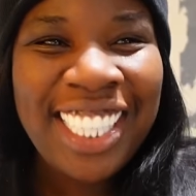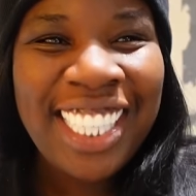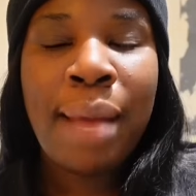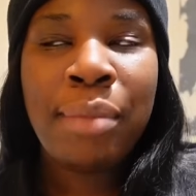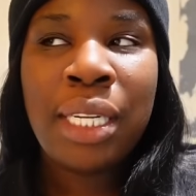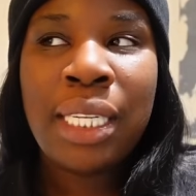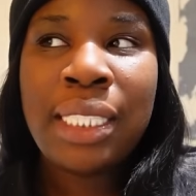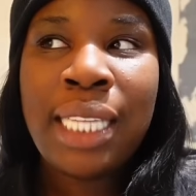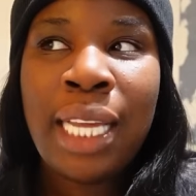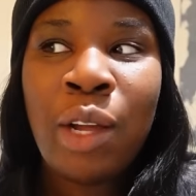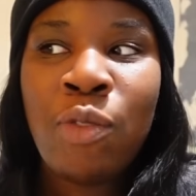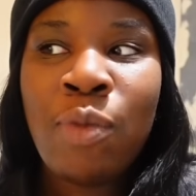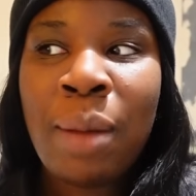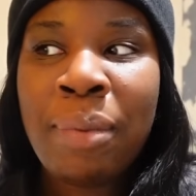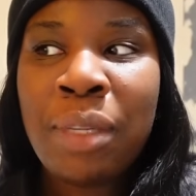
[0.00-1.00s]
I'm gonna take
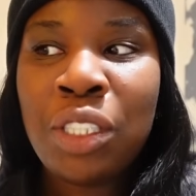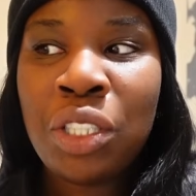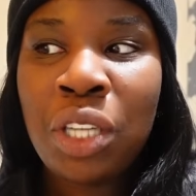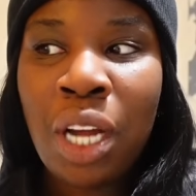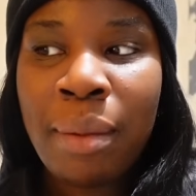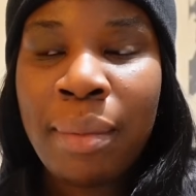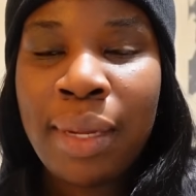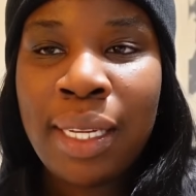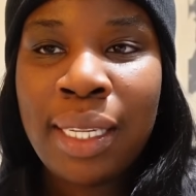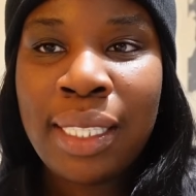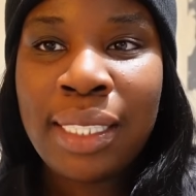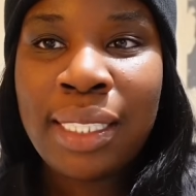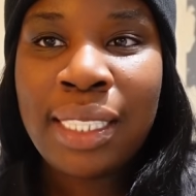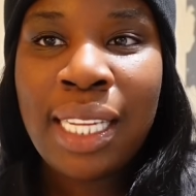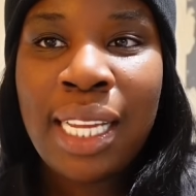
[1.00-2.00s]
off my
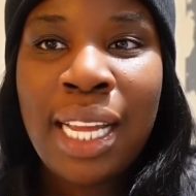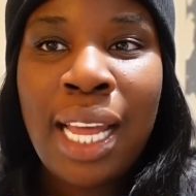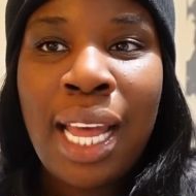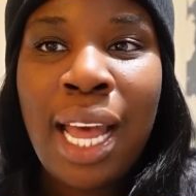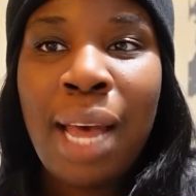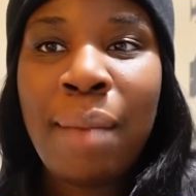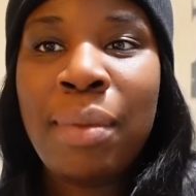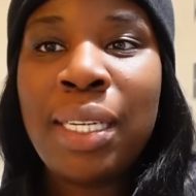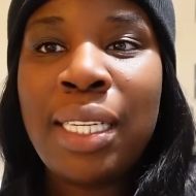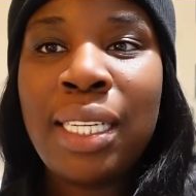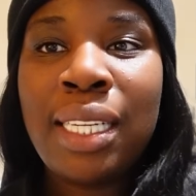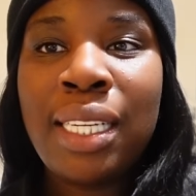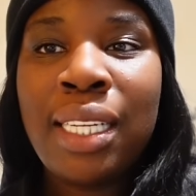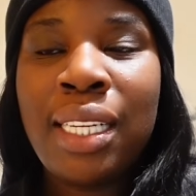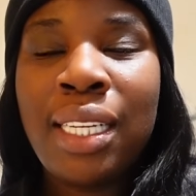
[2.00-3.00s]
pajamas. I'm
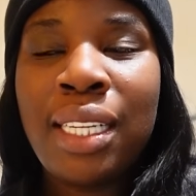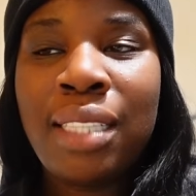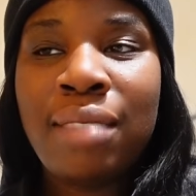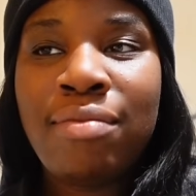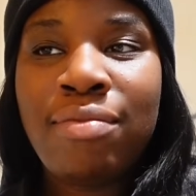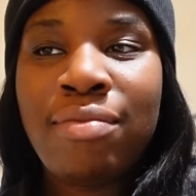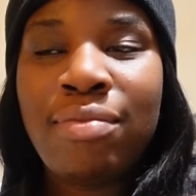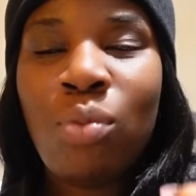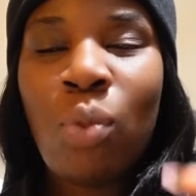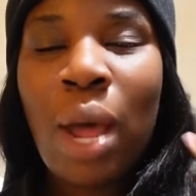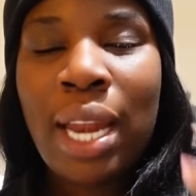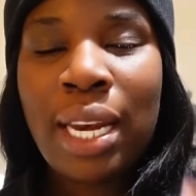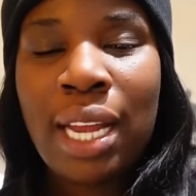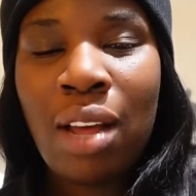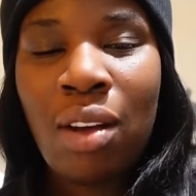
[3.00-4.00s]
gonna
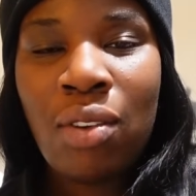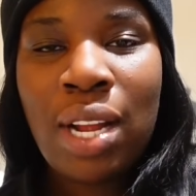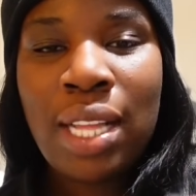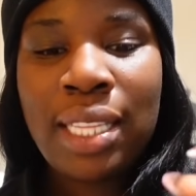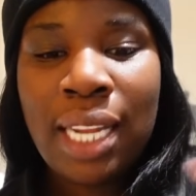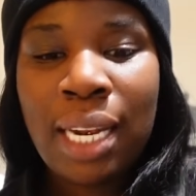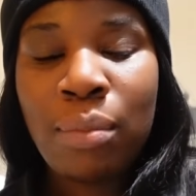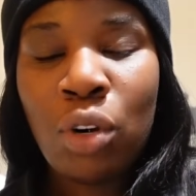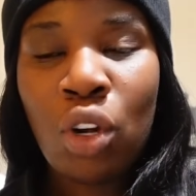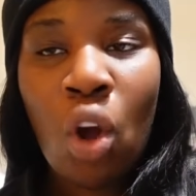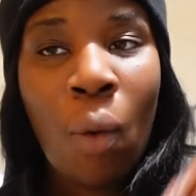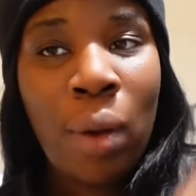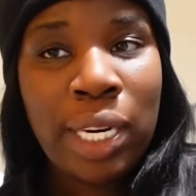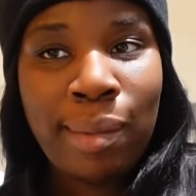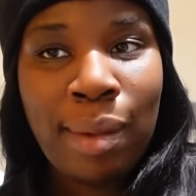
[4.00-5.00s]
wind down, and then I'm gonna
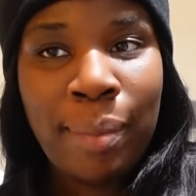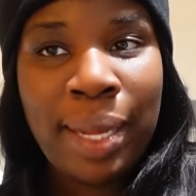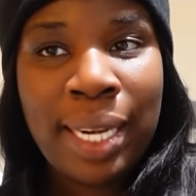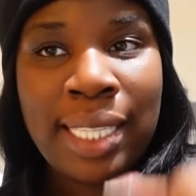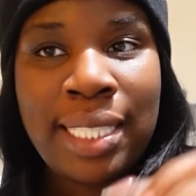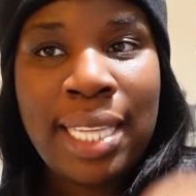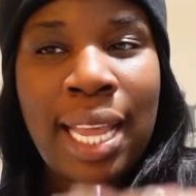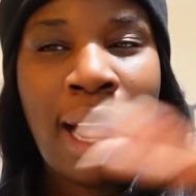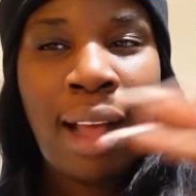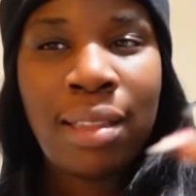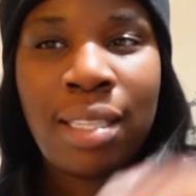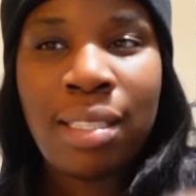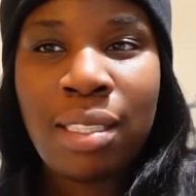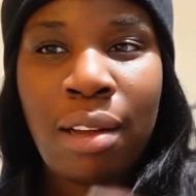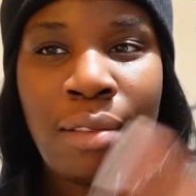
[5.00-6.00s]
go under my bed and take out
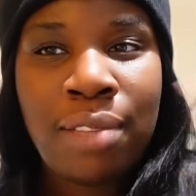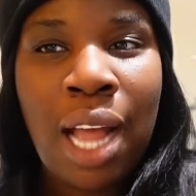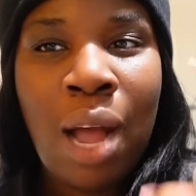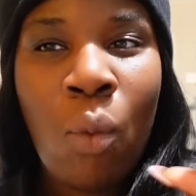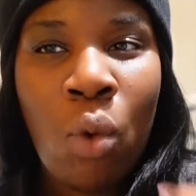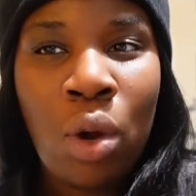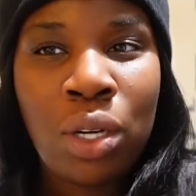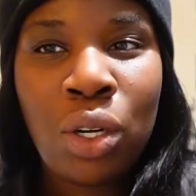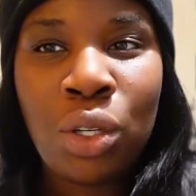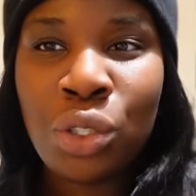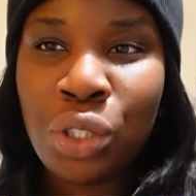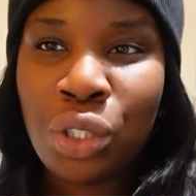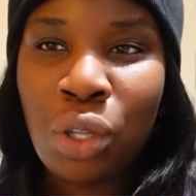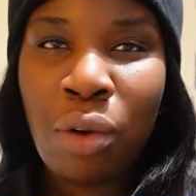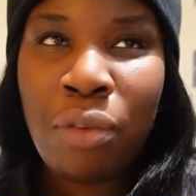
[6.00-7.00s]
the stuff that I want on
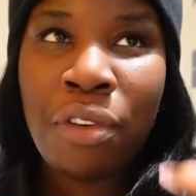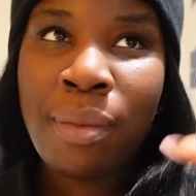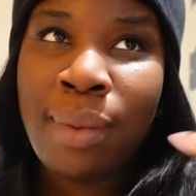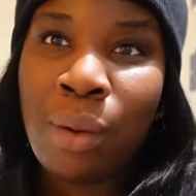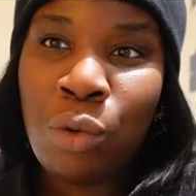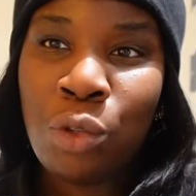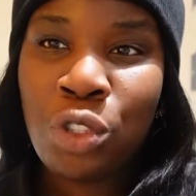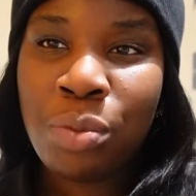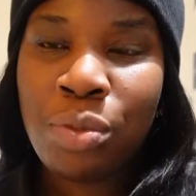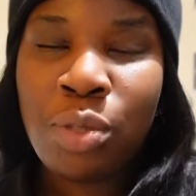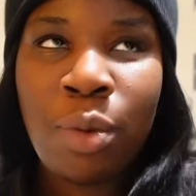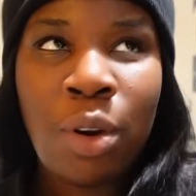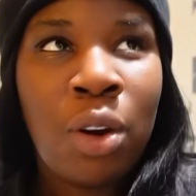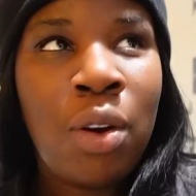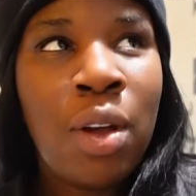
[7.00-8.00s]
show for my wardrobe
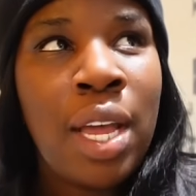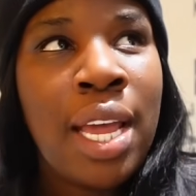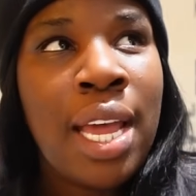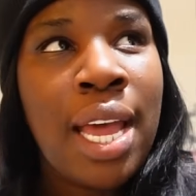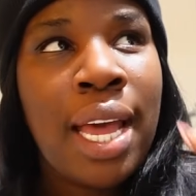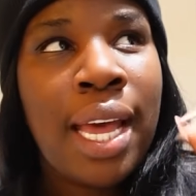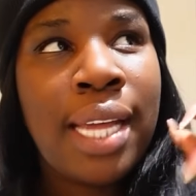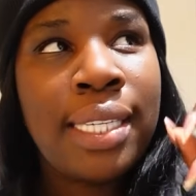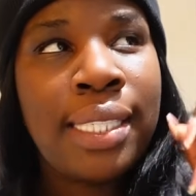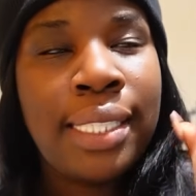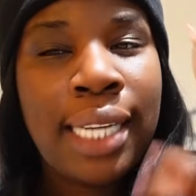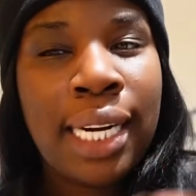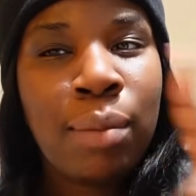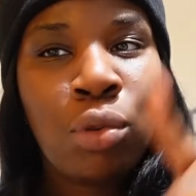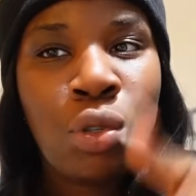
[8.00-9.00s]
tomorrow. And
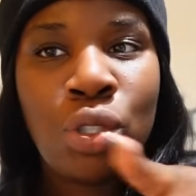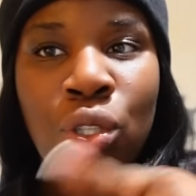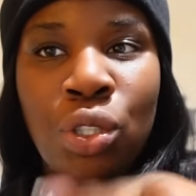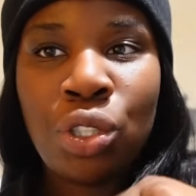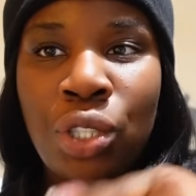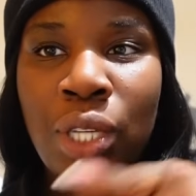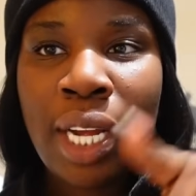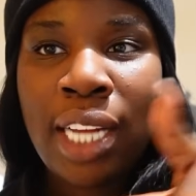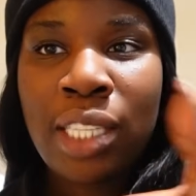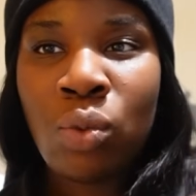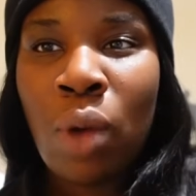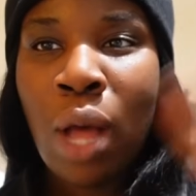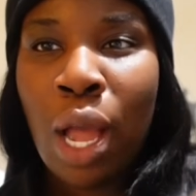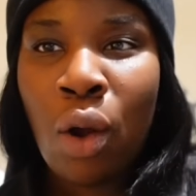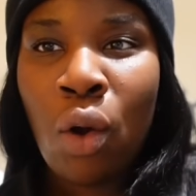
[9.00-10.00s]
then I'm also gonna show you guys
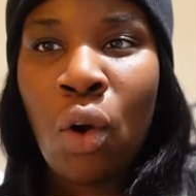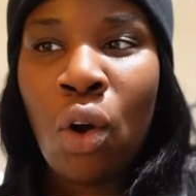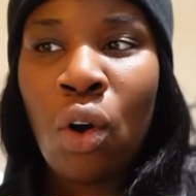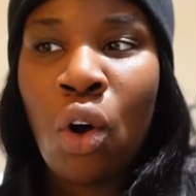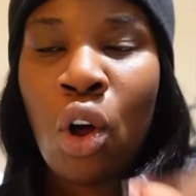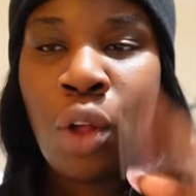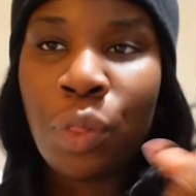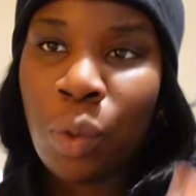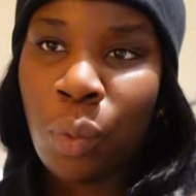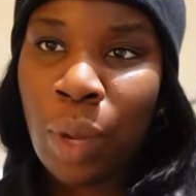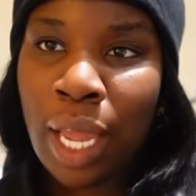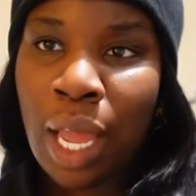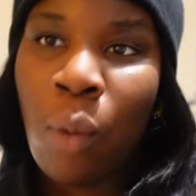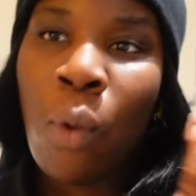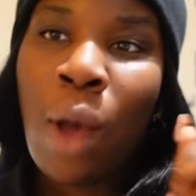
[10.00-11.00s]
what I got on the
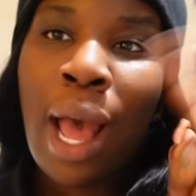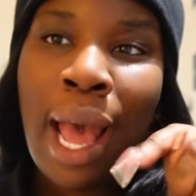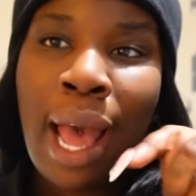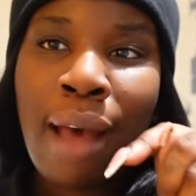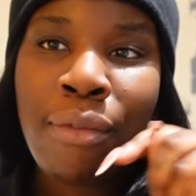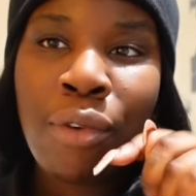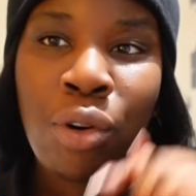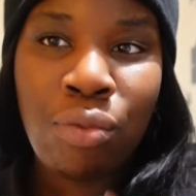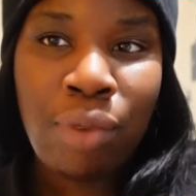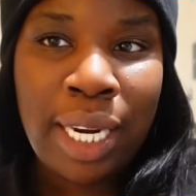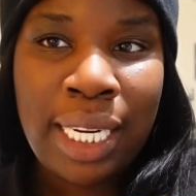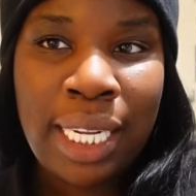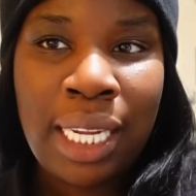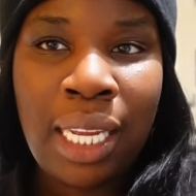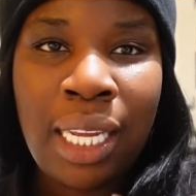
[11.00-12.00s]
way and what I have
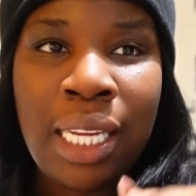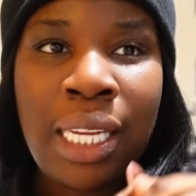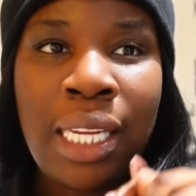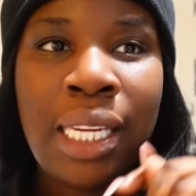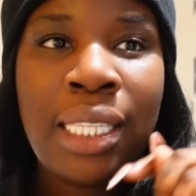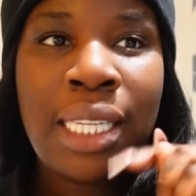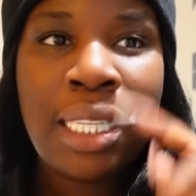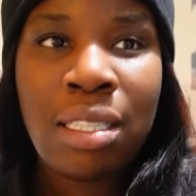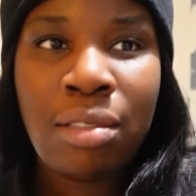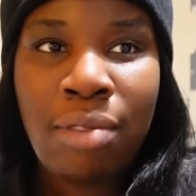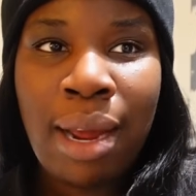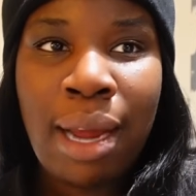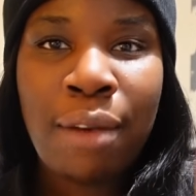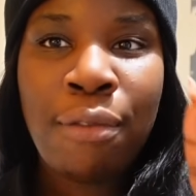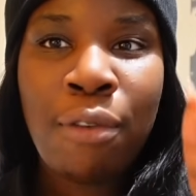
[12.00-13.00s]
already that's
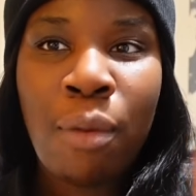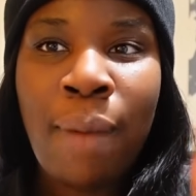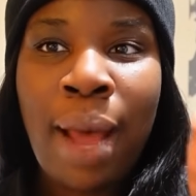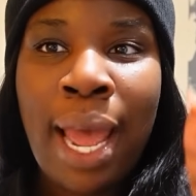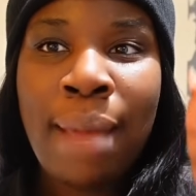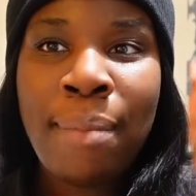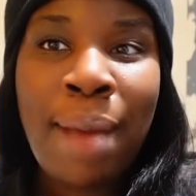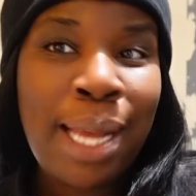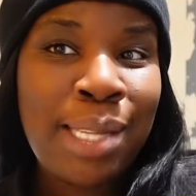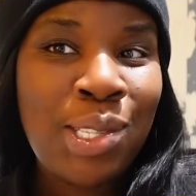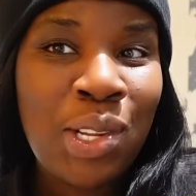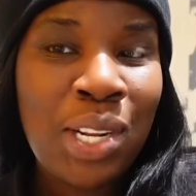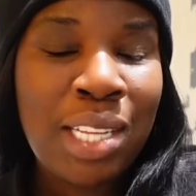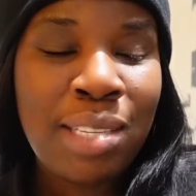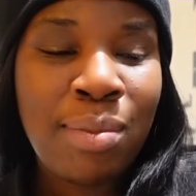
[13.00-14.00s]
arrived for my PAX
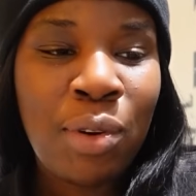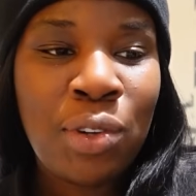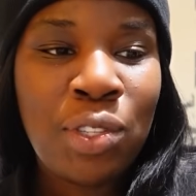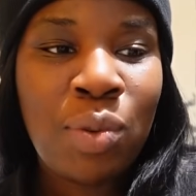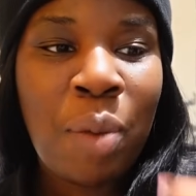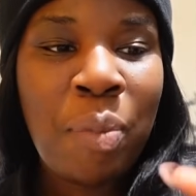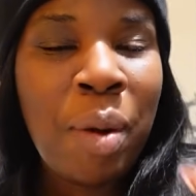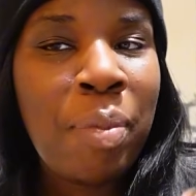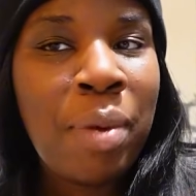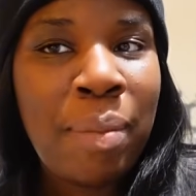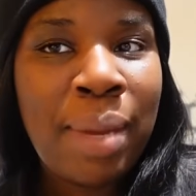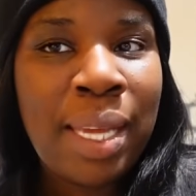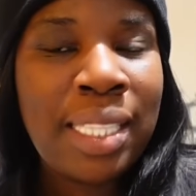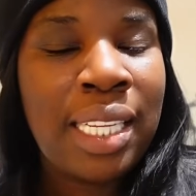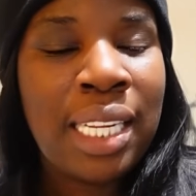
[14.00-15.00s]
unit tomorrow. So we're prepping
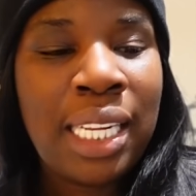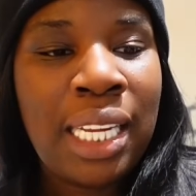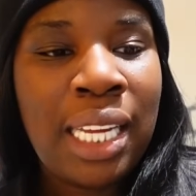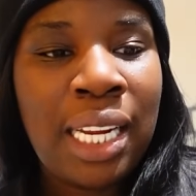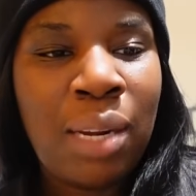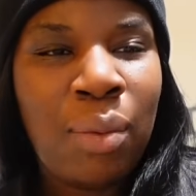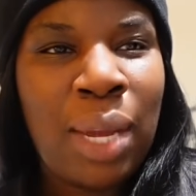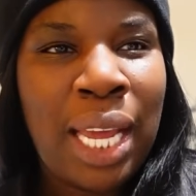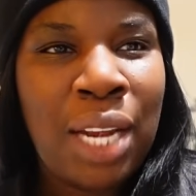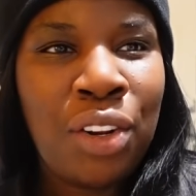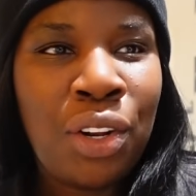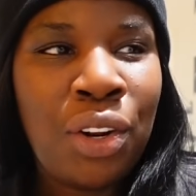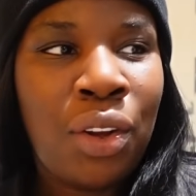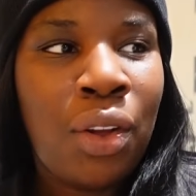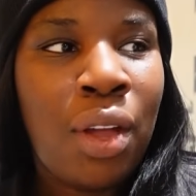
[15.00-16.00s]
basically in a way, I
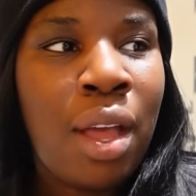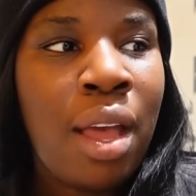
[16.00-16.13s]
don't know.